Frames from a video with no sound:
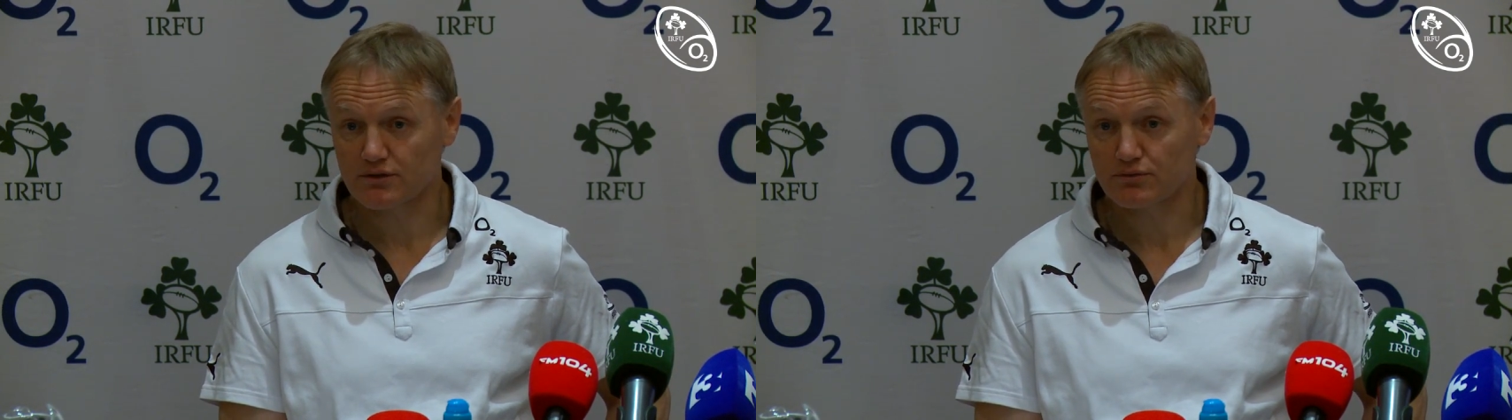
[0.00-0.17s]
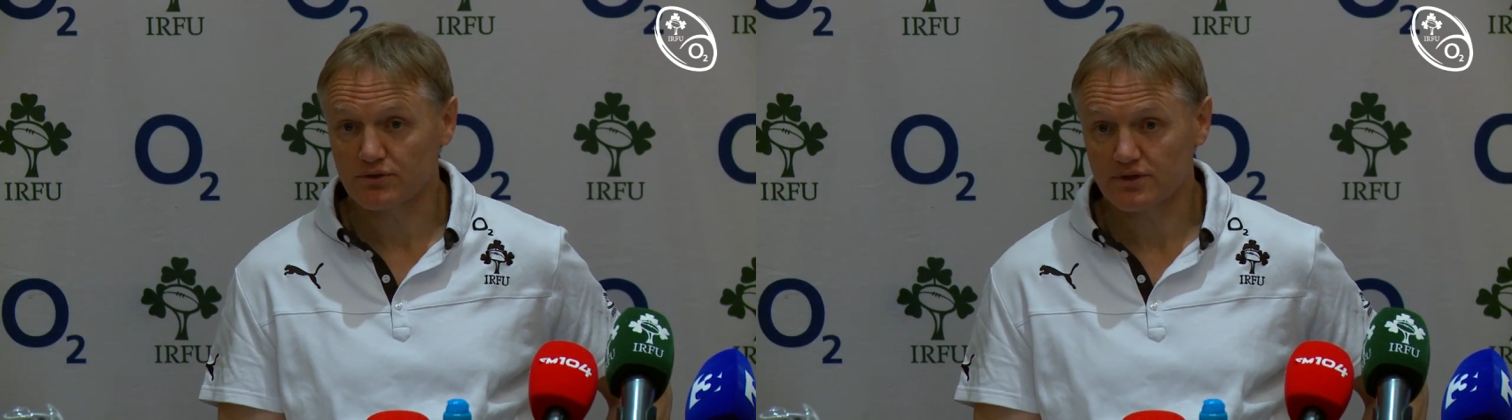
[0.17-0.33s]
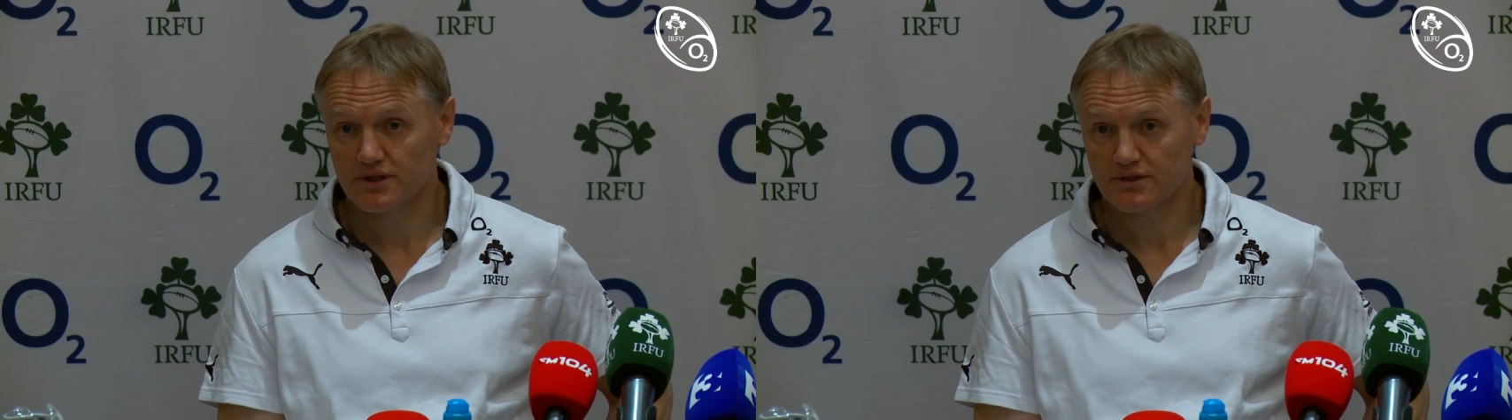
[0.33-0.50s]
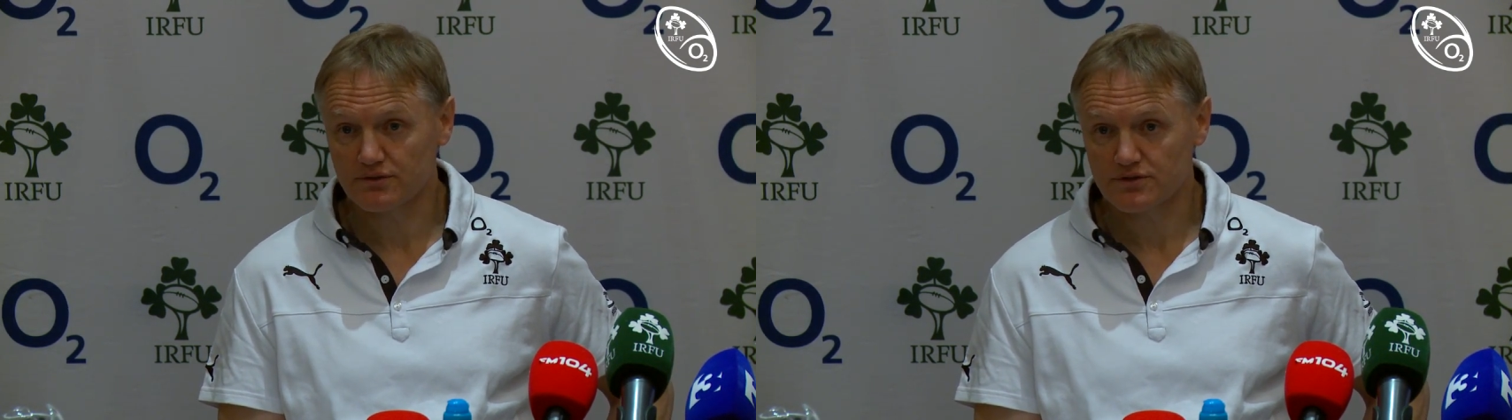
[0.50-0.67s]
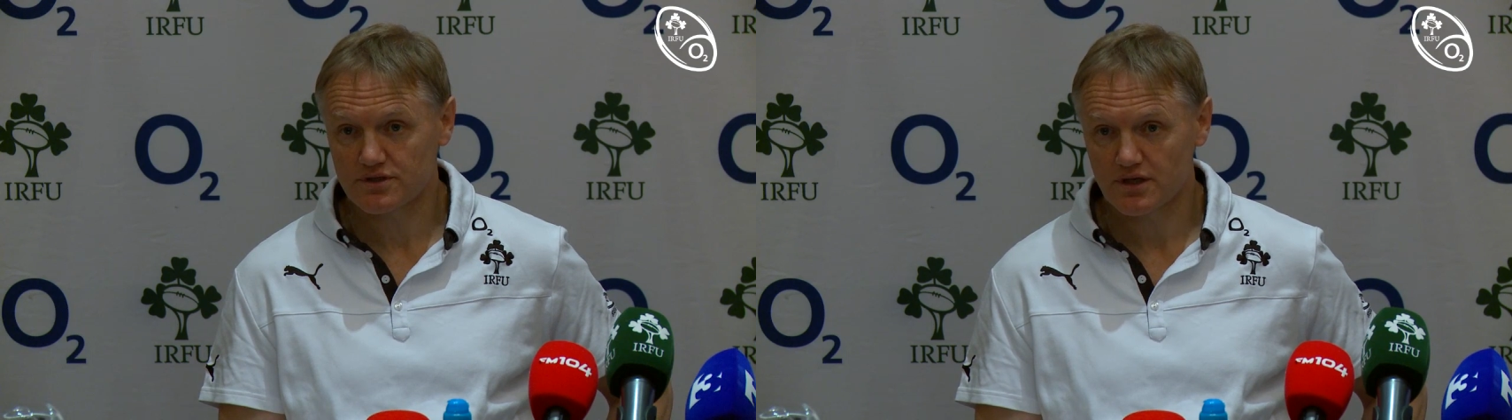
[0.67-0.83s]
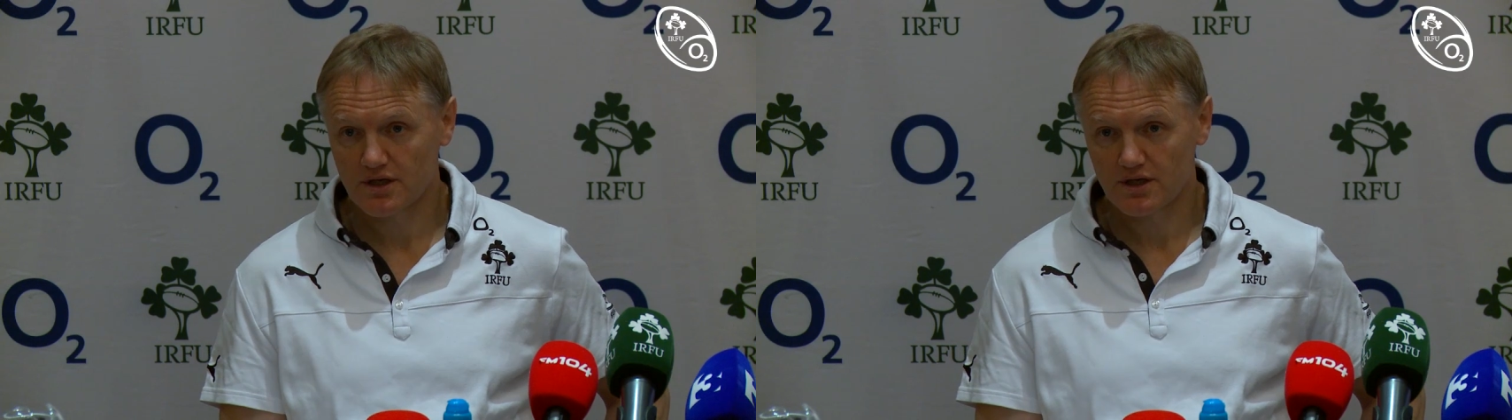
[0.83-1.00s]
Gilroy,
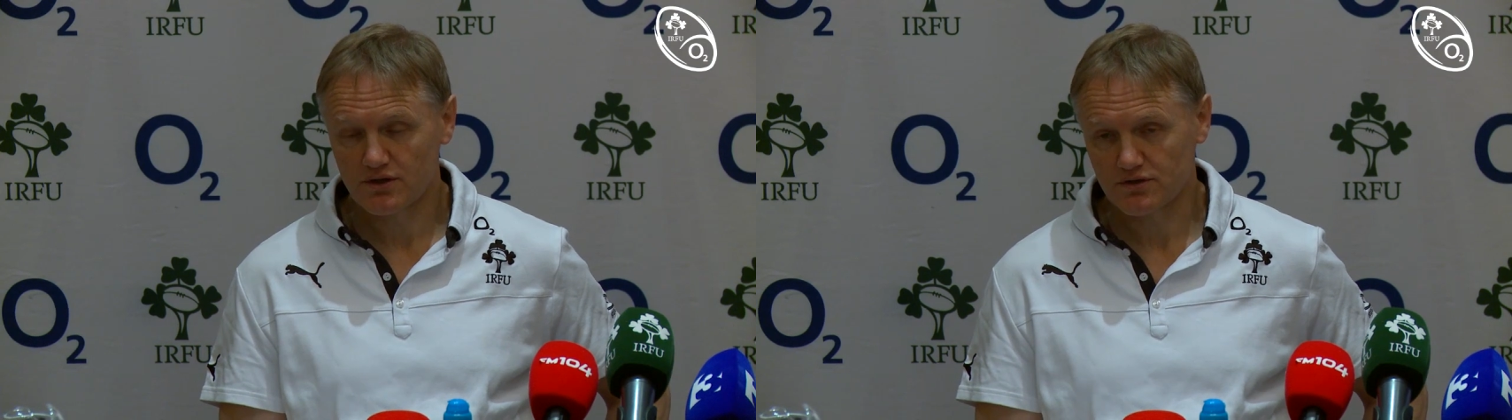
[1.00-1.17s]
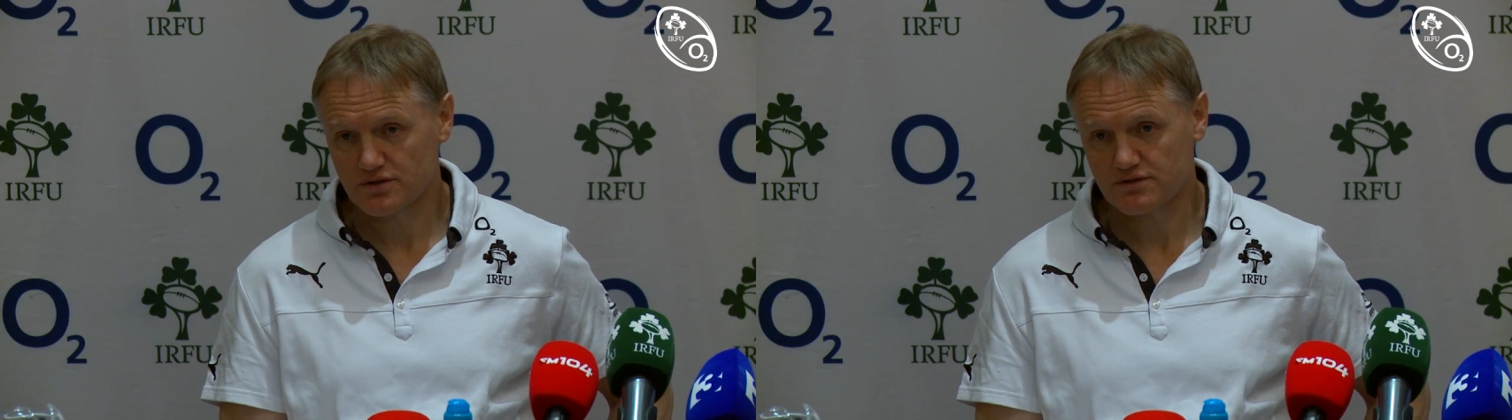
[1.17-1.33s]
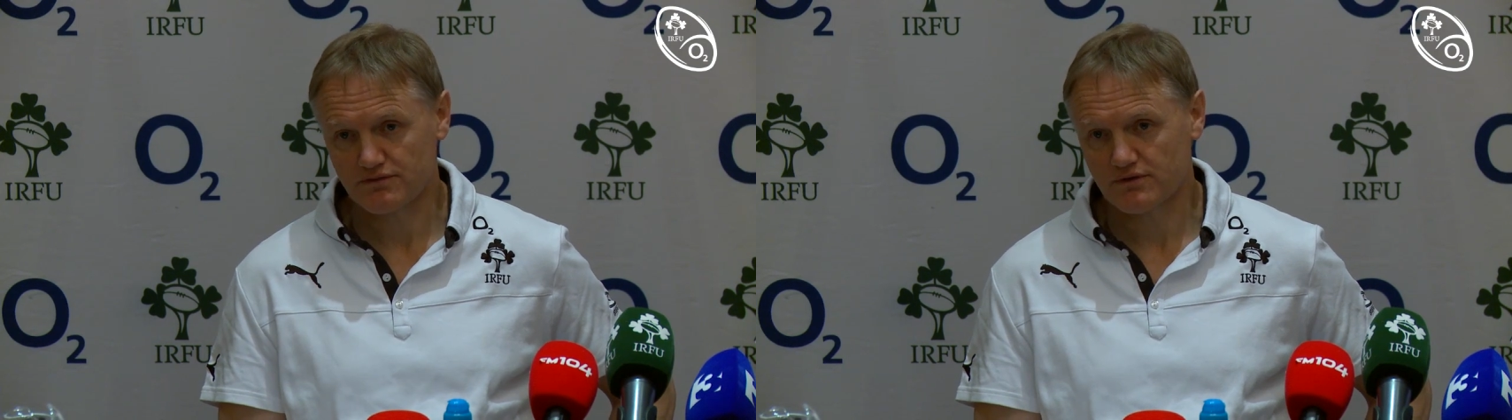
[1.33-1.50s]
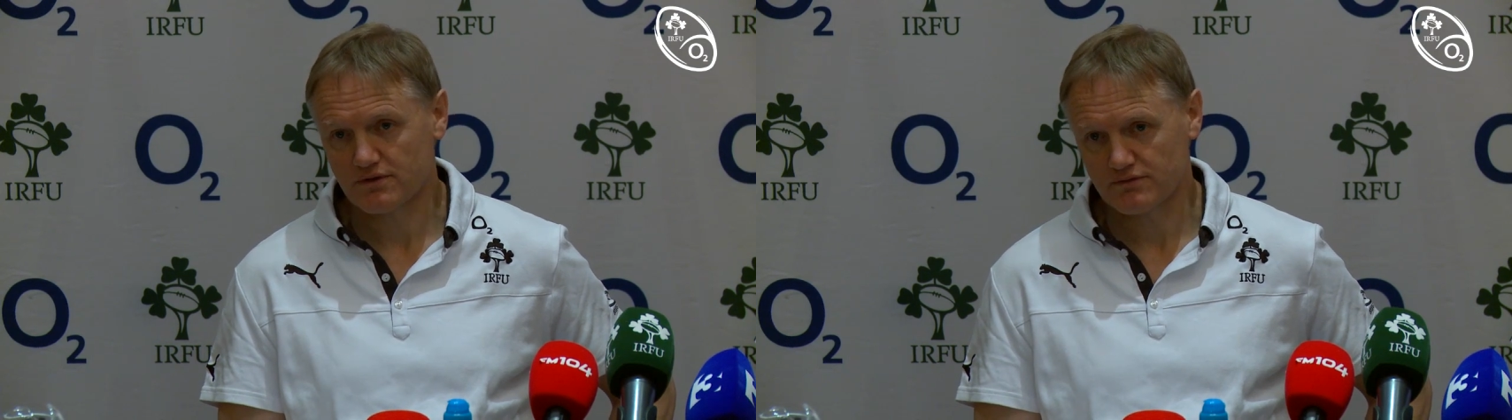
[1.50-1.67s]
who's